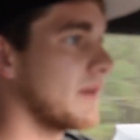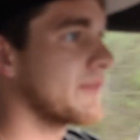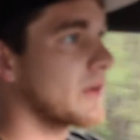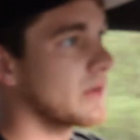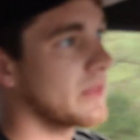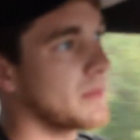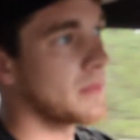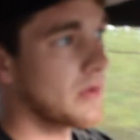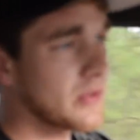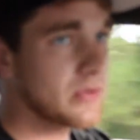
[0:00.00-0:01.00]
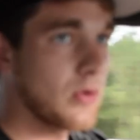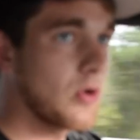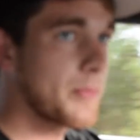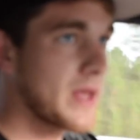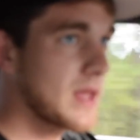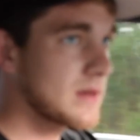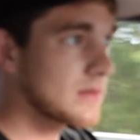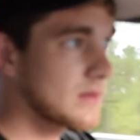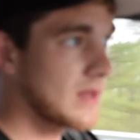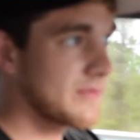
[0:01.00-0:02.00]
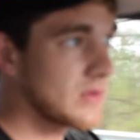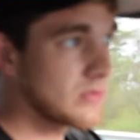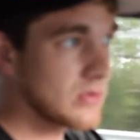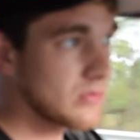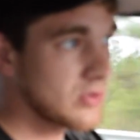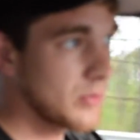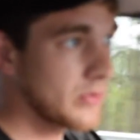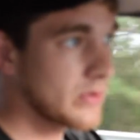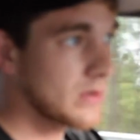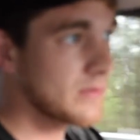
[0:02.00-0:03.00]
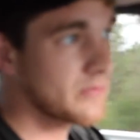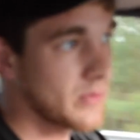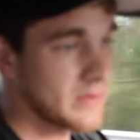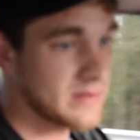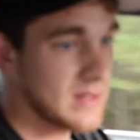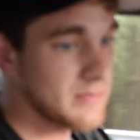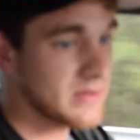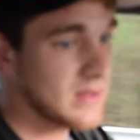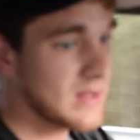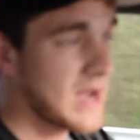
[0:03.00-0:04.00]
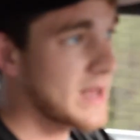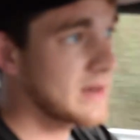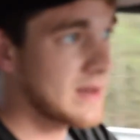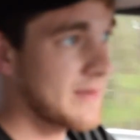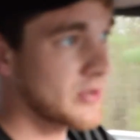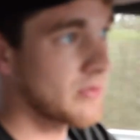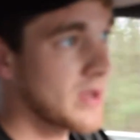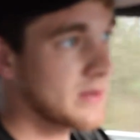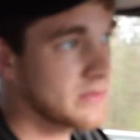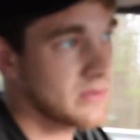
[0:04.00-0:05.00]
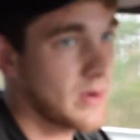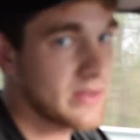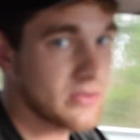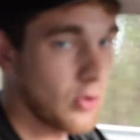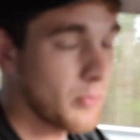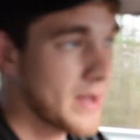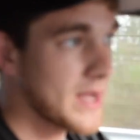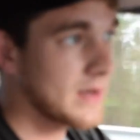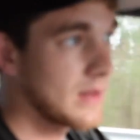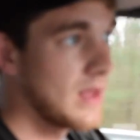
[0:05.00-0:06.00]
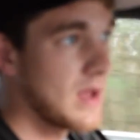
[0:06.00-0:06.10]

For the Barossa oil pan, if you do tubular from the Team Z, I didn't have to run it, so I sold mine.